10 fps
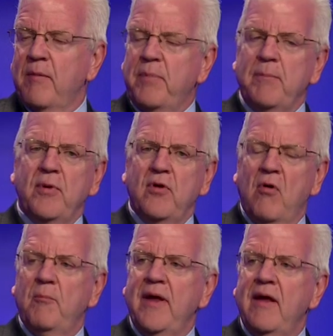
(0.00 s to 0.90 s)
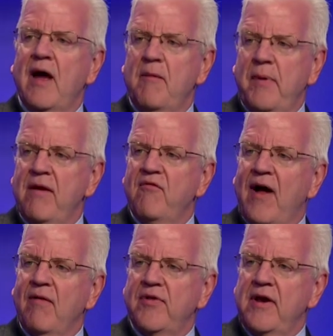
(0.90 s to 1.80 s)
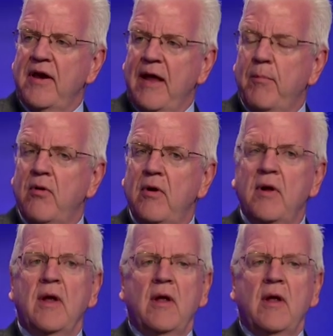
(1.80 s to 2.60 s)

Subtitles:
People know me. I've been involved in the neighborhood.